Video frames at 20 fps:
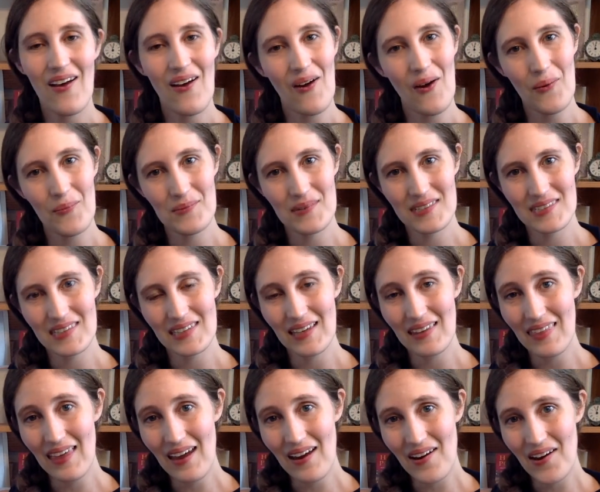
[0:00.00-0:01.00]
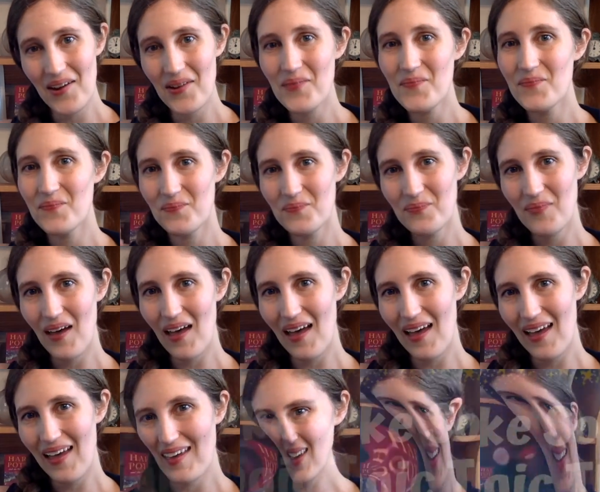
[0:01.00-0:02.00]
Hope to see you there.
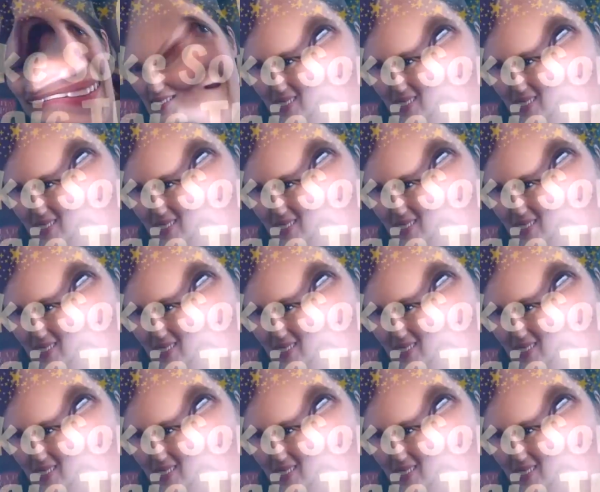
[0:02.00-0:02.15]
Bye!